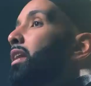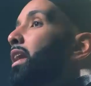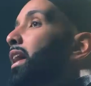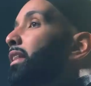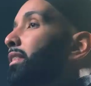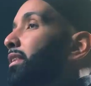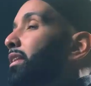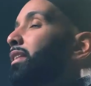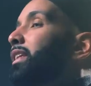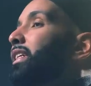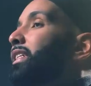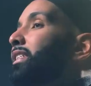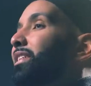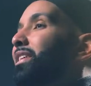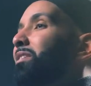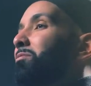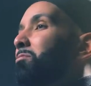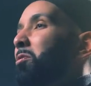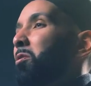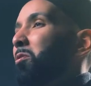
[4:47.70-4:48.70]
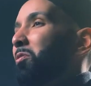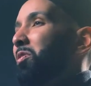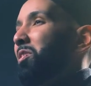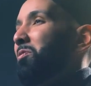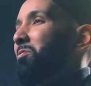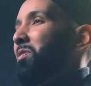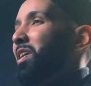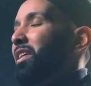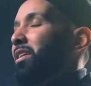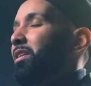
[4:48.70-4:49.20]
Not the least in
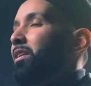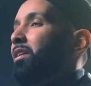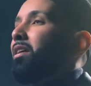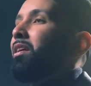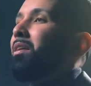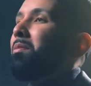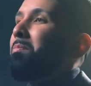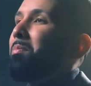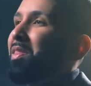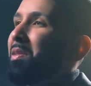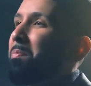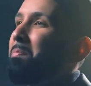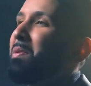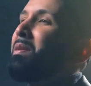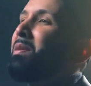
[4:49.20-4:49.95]
worldly rank, but the